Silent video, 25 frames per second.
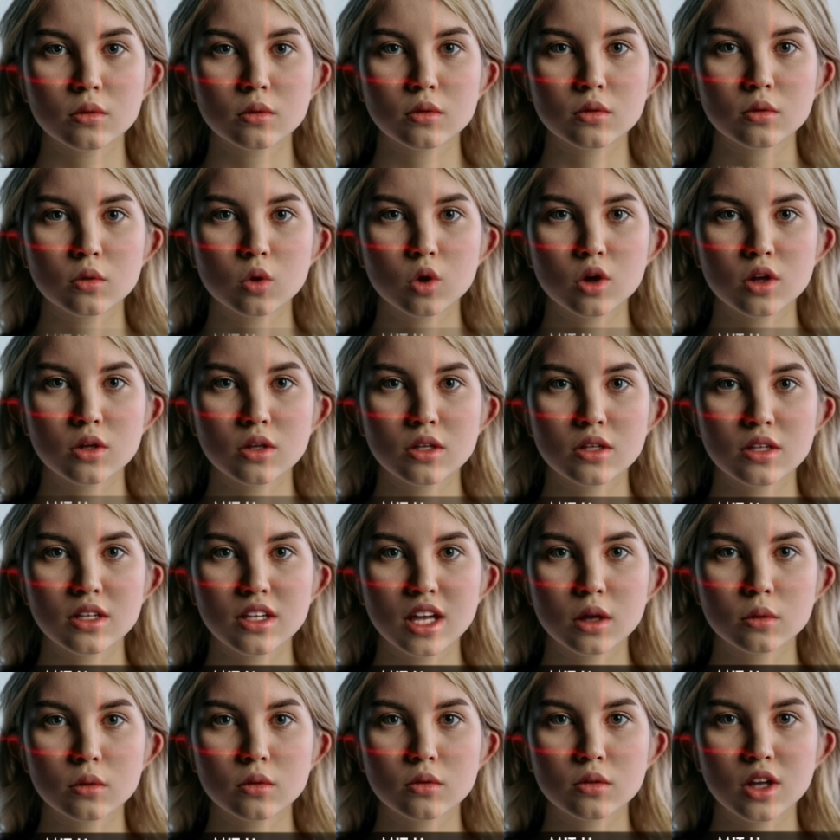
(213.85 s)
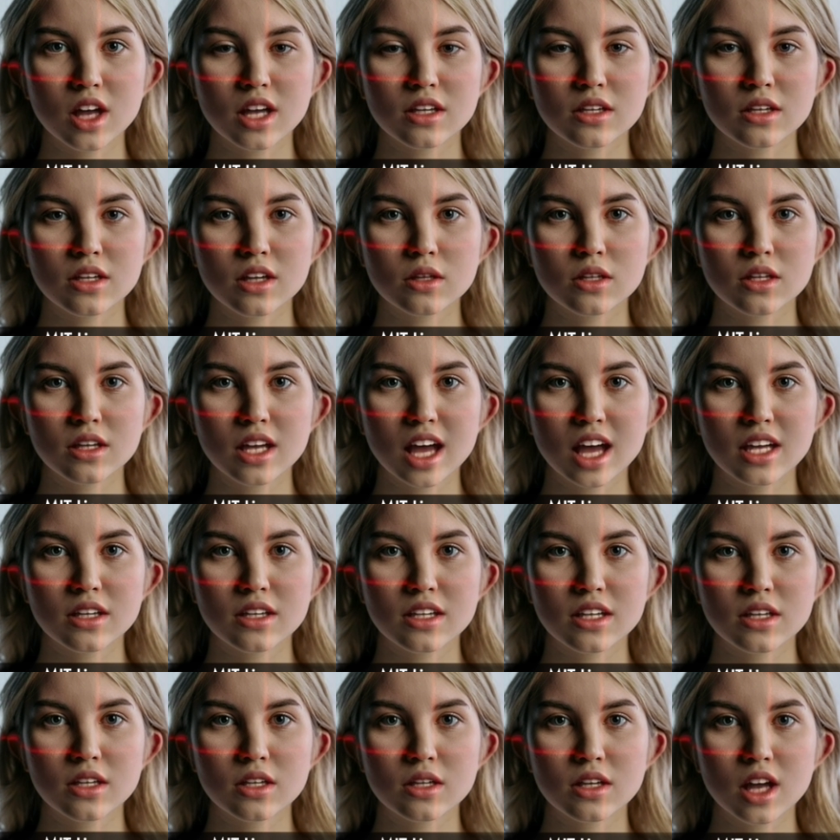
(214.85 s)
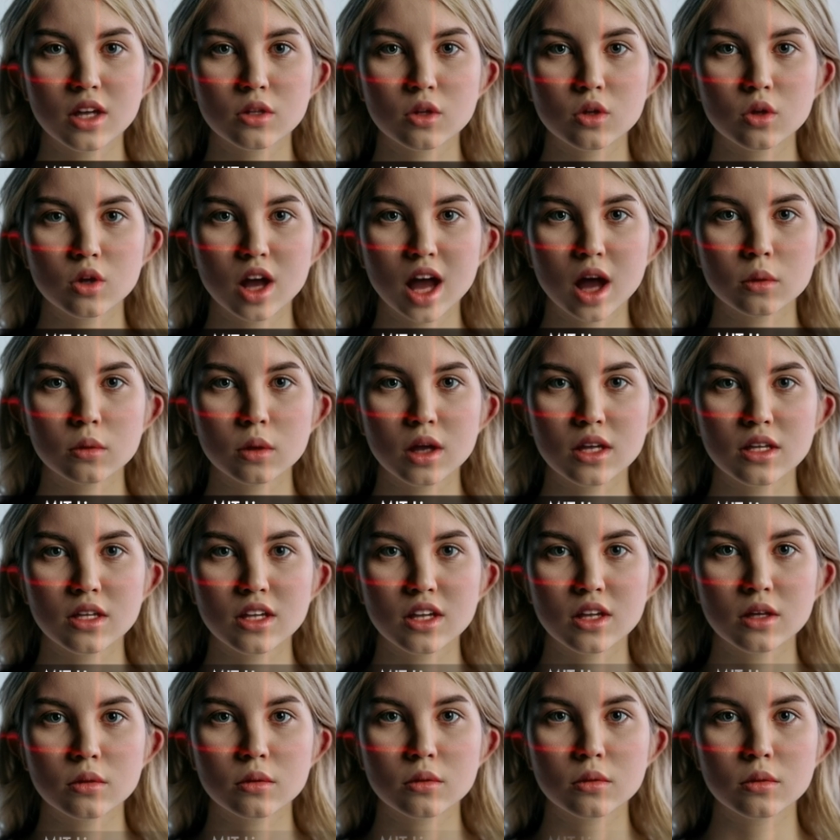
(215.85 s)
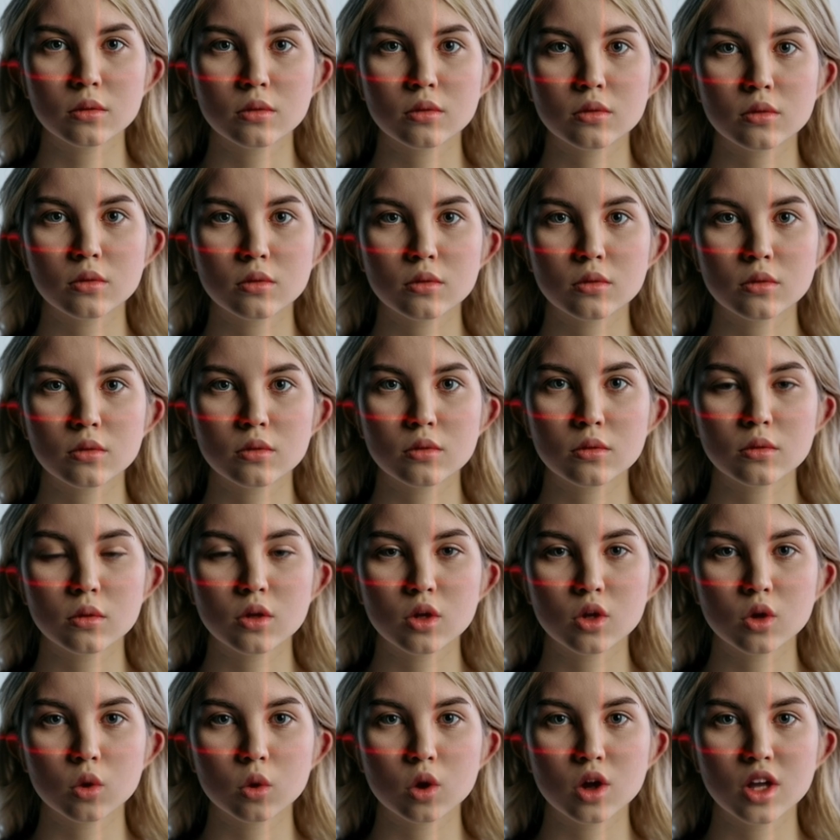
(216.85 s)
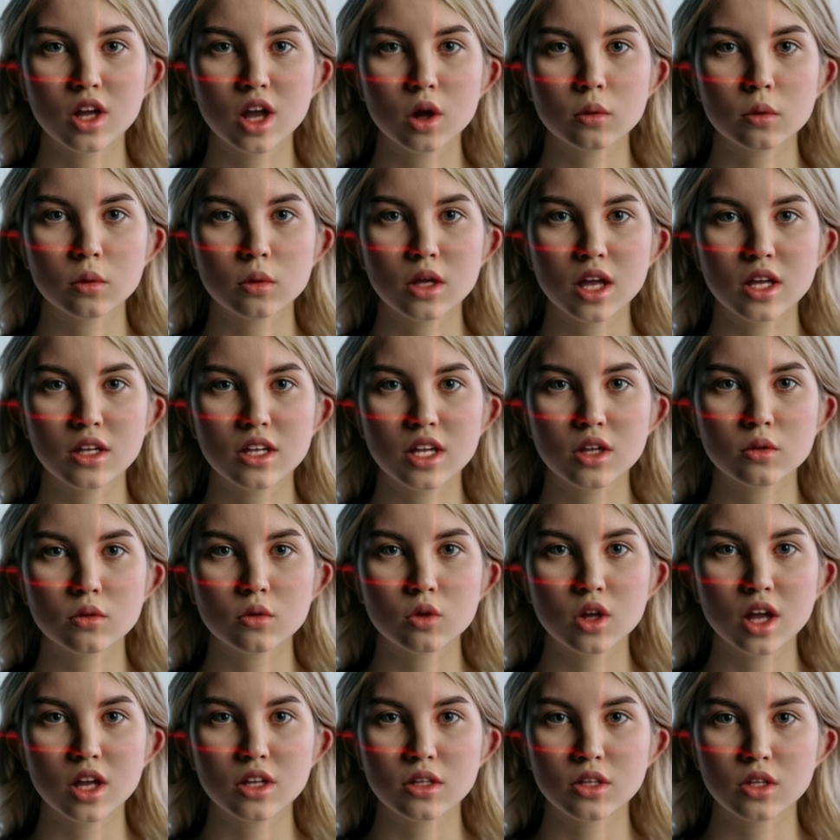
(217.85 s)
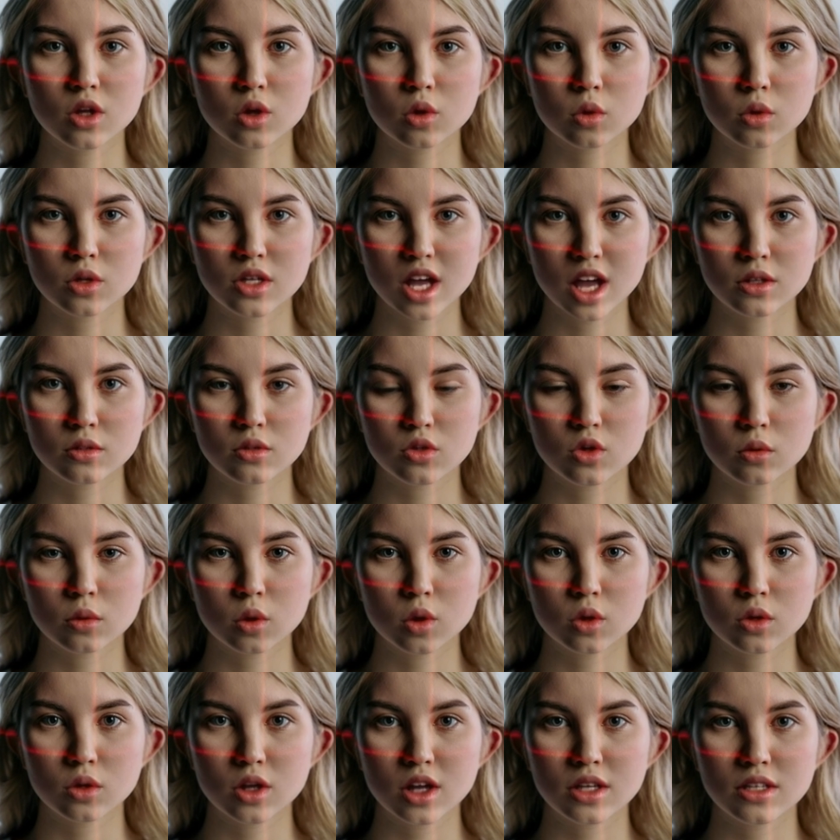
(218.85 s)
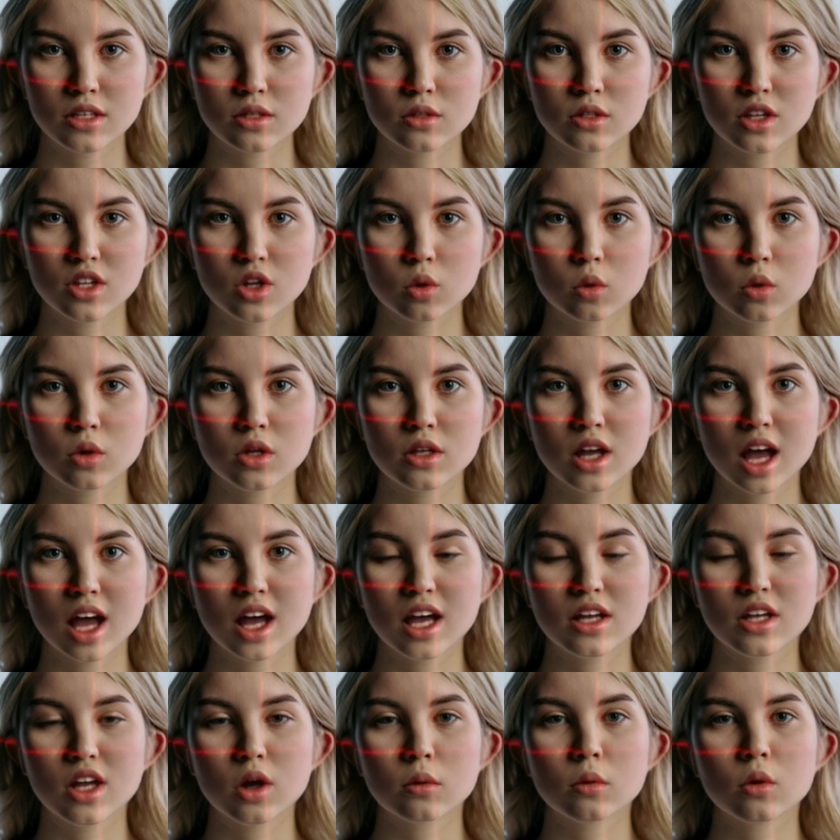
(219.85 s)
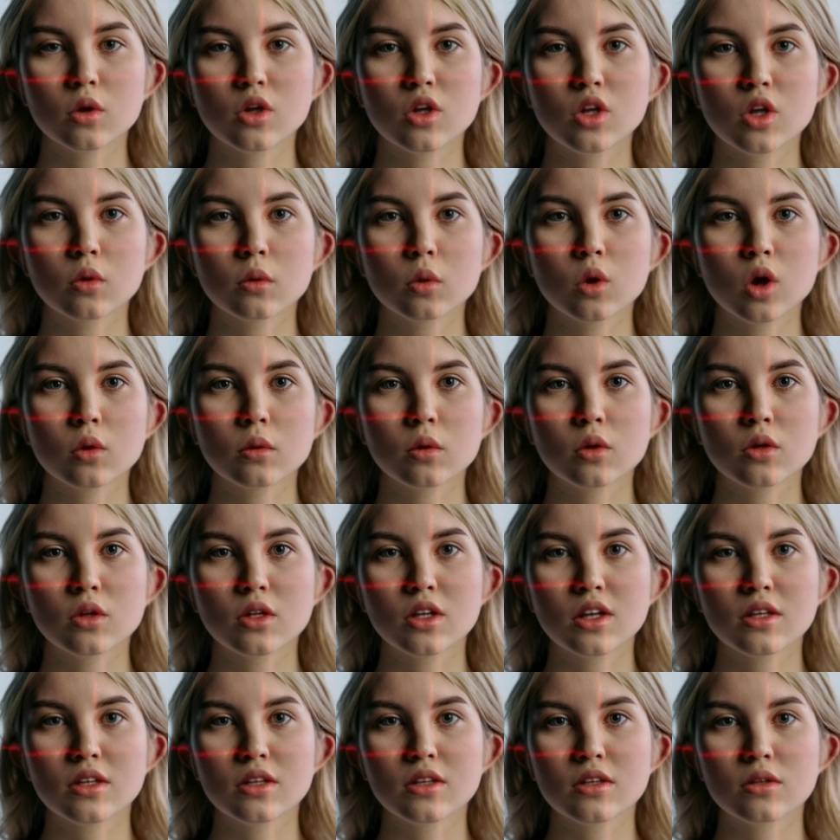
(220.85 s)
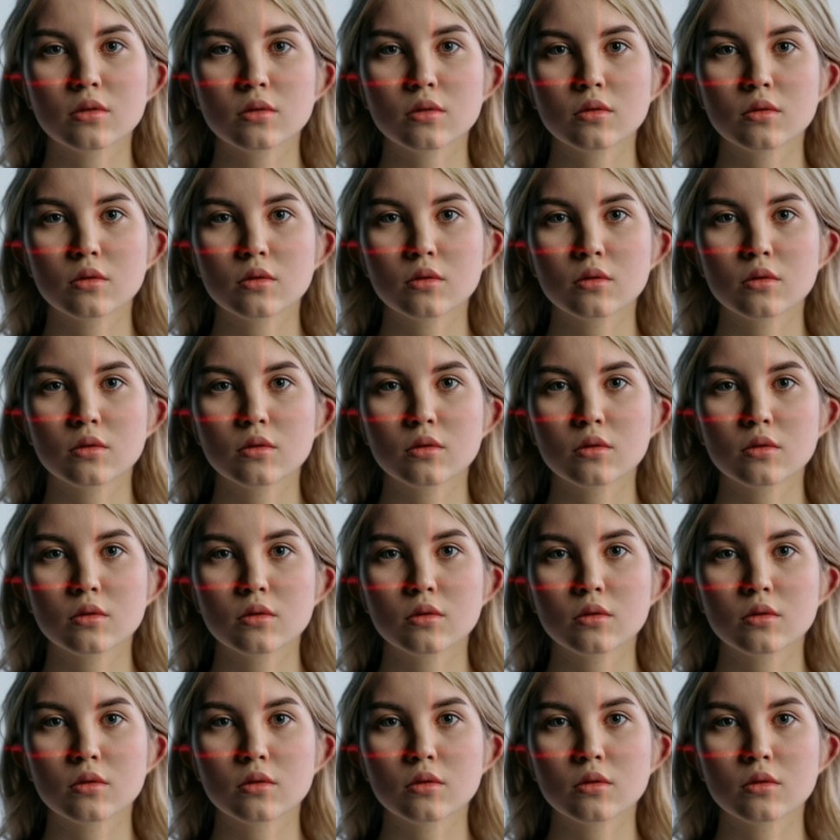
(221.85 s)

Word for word: 4. DeepFace is licensed under MIT. You are completely free to use it for both individual and commercial purposes.